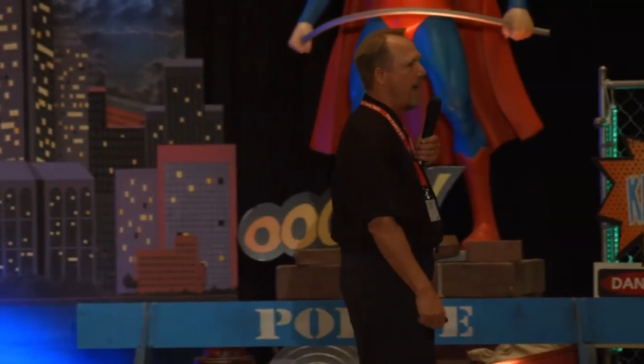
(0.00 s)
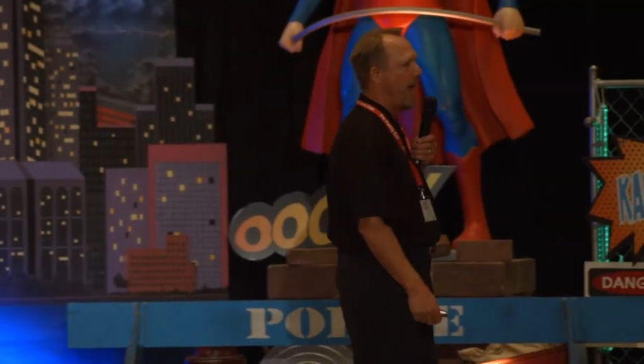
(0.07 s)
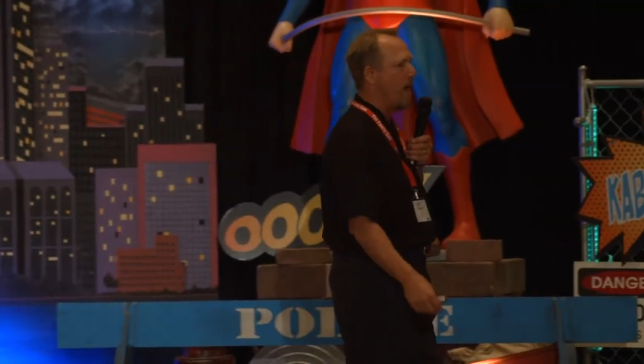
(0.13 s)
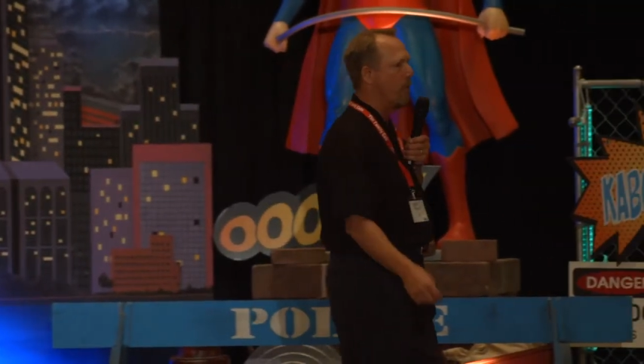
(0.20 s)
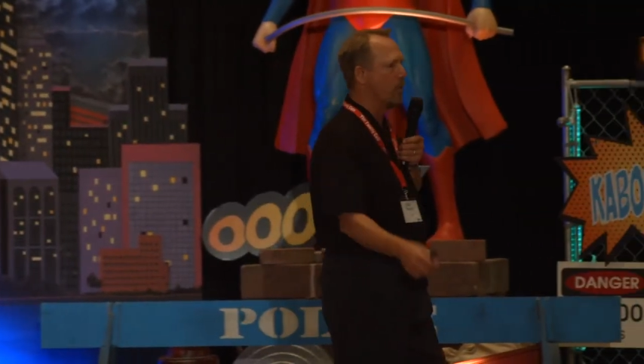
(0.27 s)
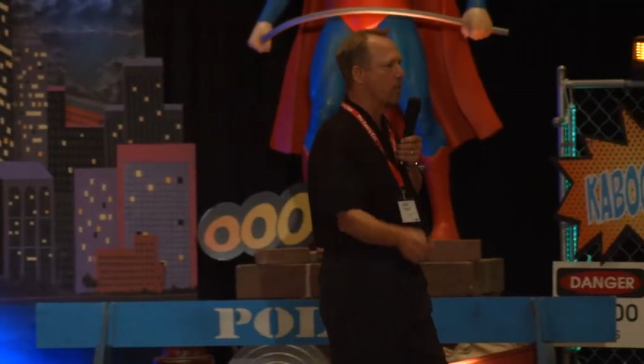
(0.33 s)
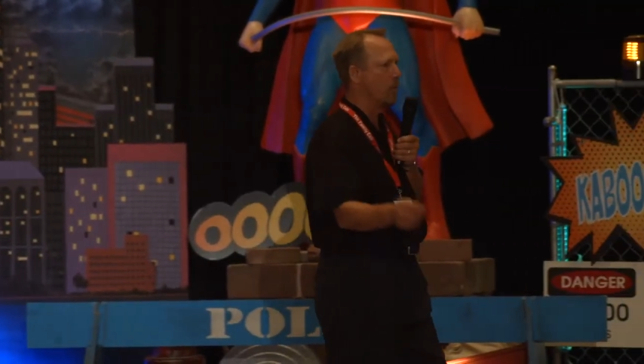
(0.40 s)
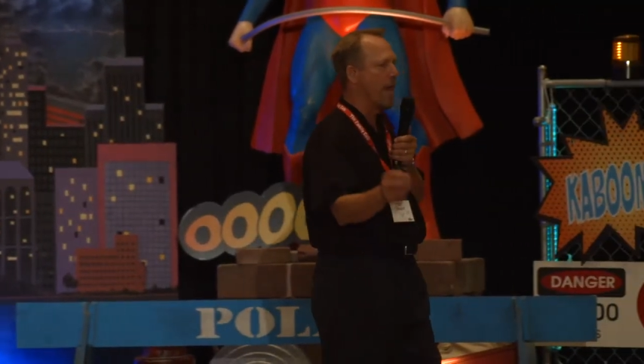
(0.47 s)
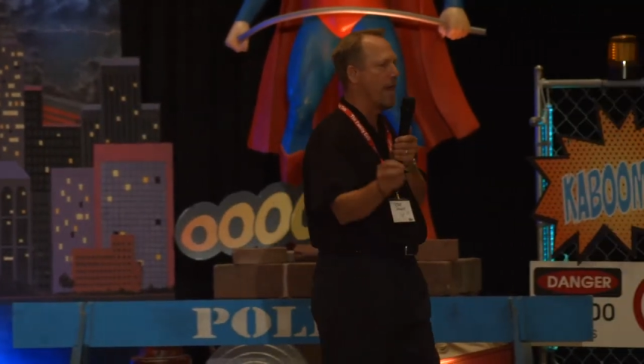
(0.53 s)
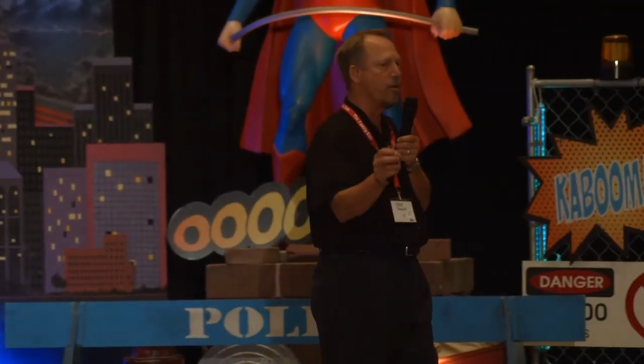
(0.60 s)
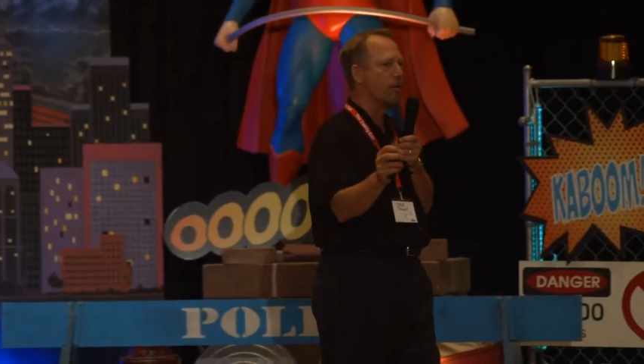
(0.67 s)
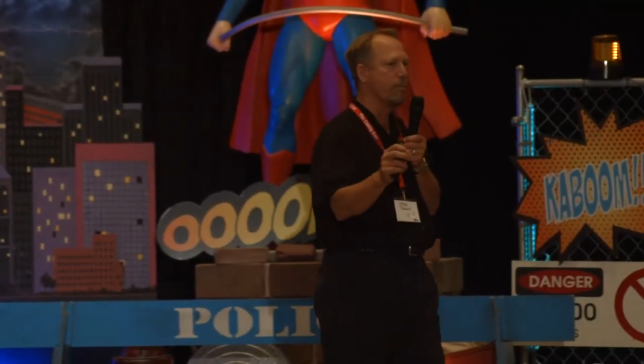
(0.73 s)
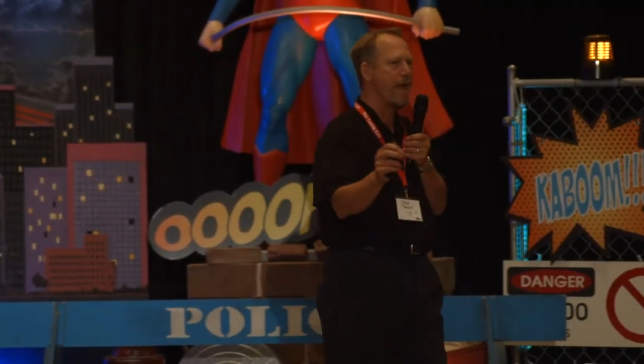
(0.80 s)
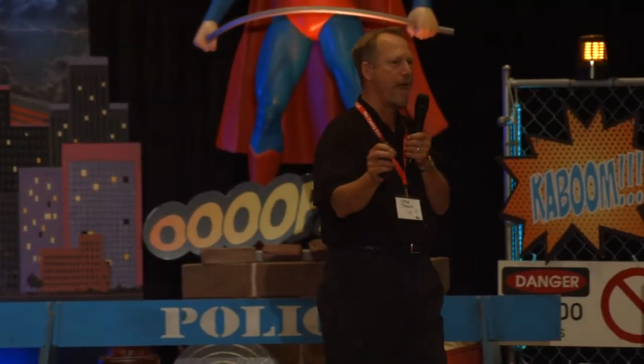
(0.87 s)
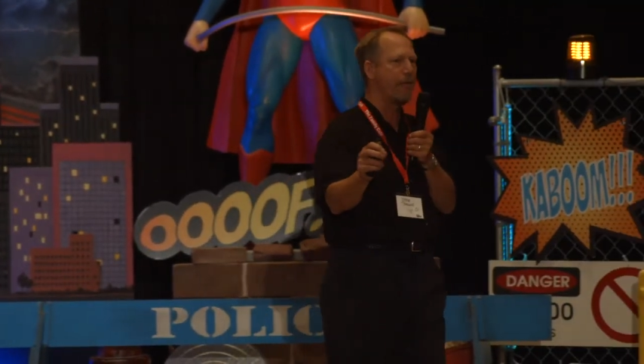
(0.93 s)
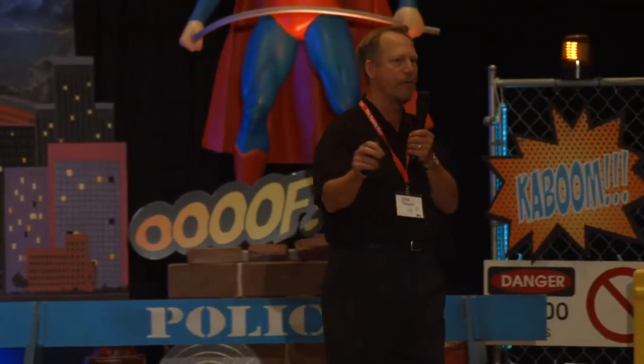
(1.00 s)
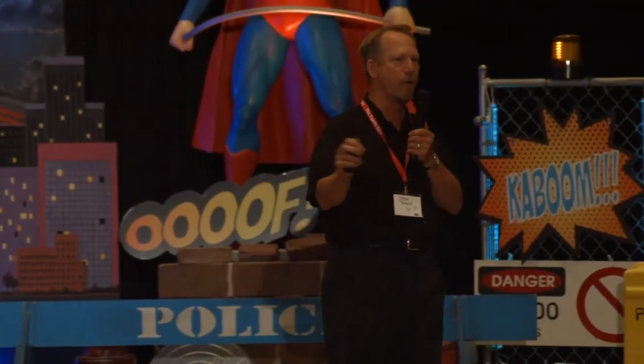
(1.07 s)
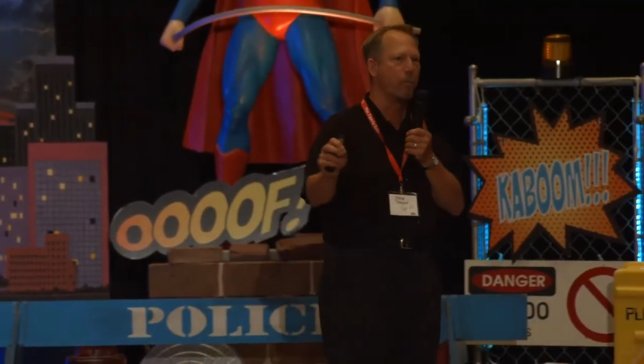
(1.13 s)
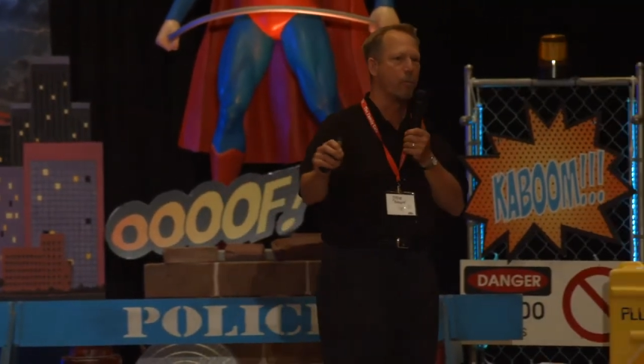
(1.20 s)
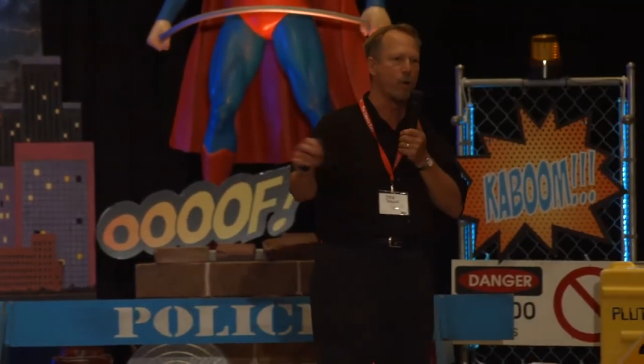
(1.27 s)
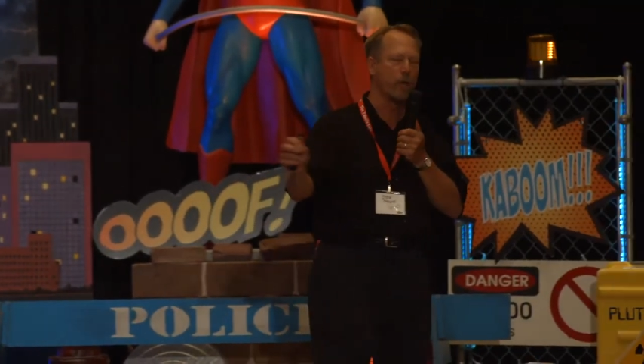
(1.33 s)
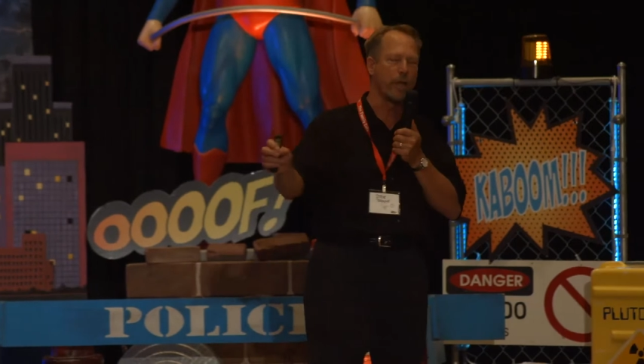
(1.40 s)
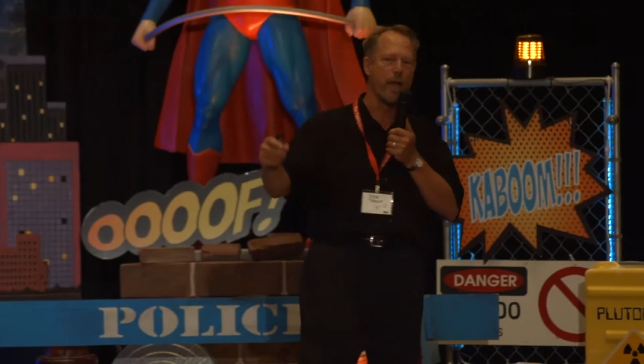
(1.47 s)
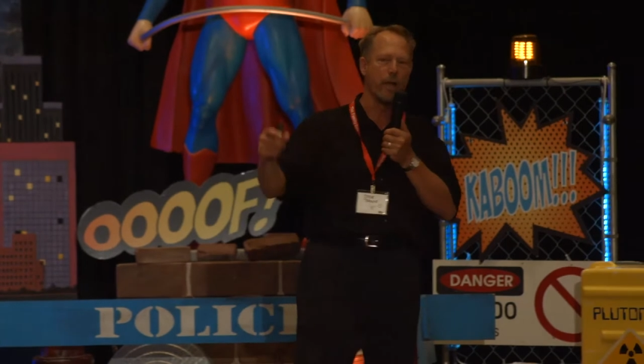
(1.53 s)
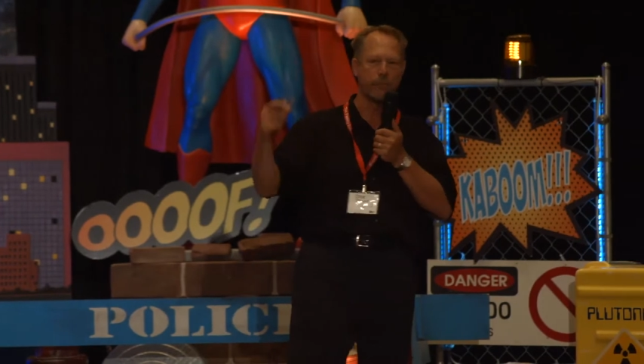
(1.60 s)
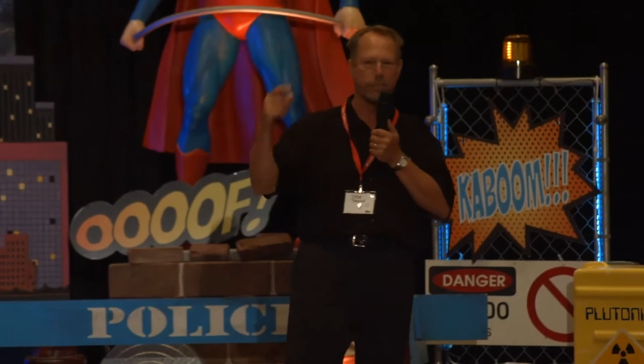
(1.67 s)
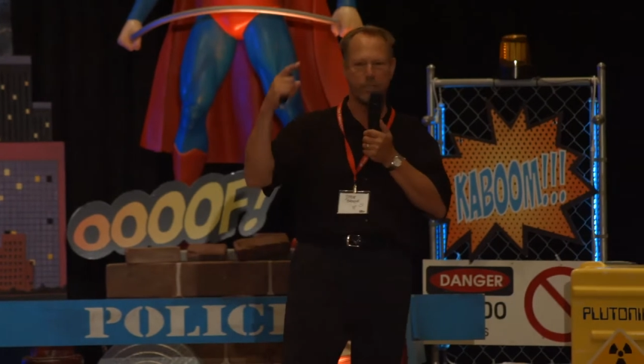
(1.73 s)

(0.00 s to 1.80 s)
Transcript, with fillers: I would write her math homework out.